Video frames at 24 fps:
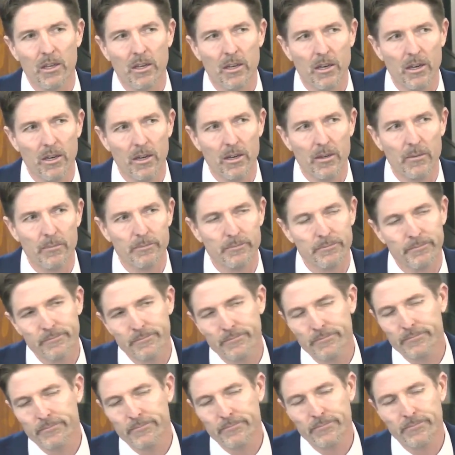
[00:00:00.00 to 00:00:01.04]
But
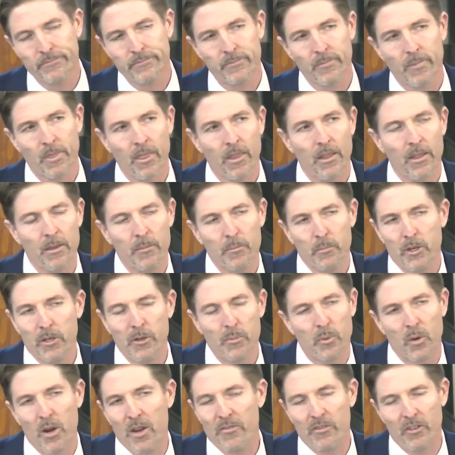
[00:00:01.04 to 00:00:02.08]

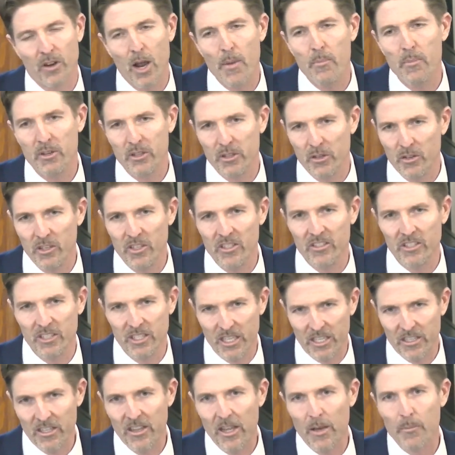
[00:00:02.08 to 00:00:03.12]
to pray for opportunities to
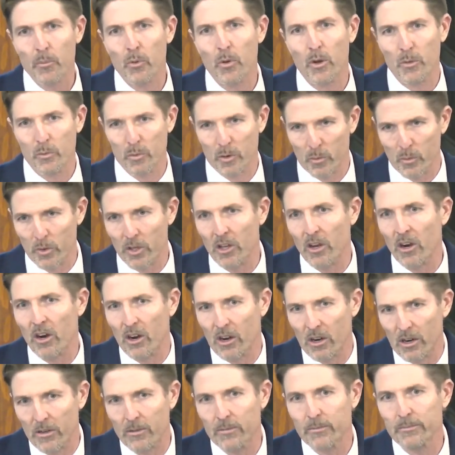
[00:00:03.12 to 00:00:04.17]
get to that point where we
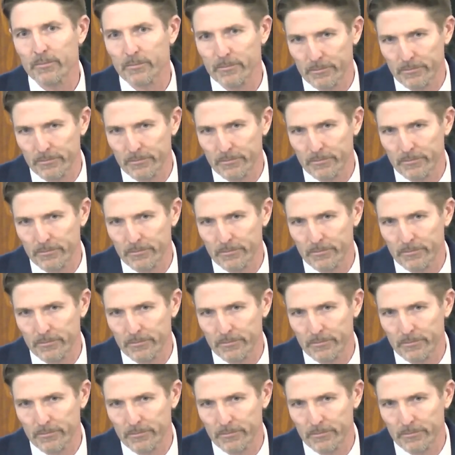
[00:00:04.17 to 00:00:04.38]
are,